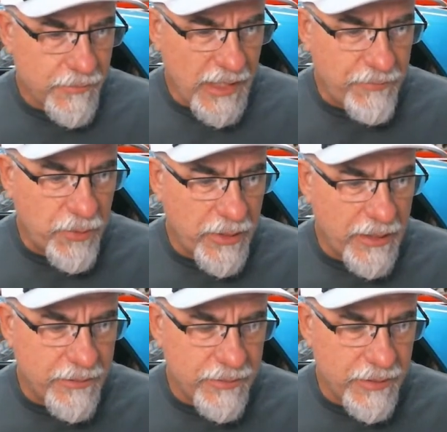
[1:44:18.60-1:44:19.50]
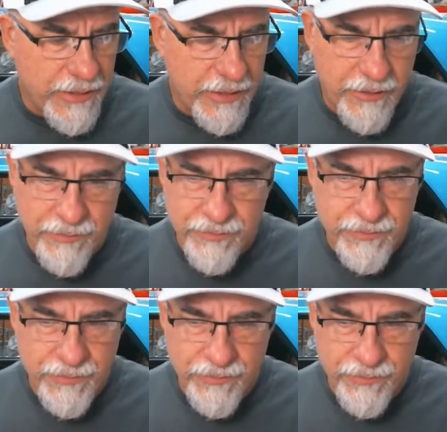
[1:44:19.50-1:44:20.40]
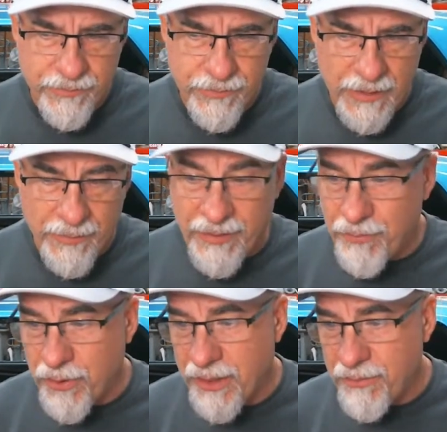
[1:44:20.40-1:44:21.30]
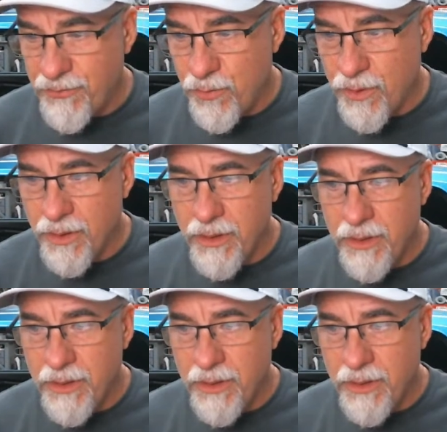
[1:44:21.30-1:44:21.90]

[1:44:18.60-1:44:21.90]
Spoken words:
I pointed out, I think I may have pointed out before,